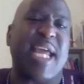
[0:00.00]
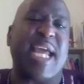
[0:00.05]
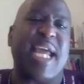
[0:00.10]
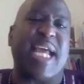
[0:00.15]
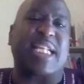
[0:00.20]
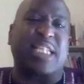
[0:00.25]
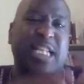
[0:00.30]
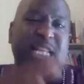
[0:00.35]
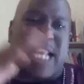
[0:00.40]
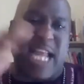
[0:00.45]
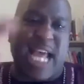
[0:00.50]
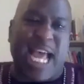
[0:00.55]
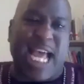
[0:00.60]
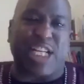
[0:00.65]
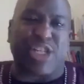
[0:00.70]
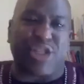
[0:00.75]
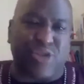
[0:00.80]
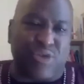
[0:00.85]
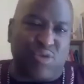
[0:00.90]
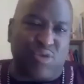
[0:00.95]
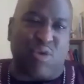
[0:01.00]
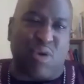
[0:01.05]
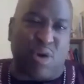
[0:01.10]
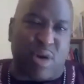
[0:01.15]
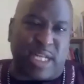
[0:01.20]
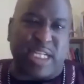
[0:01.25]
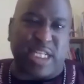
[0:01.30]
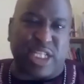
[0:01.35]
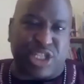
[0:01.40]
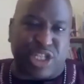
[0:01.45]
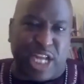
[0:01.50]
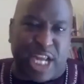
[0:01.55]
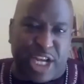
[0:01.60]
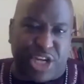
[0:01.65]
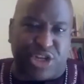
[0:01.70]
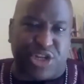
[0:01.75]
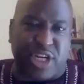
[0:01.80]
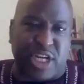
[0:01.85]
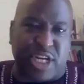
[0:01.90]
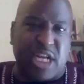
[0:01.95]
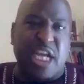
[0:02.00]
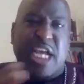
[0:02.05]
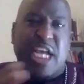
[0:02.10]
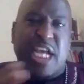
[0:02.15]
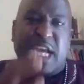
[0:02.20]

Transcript: as a national organization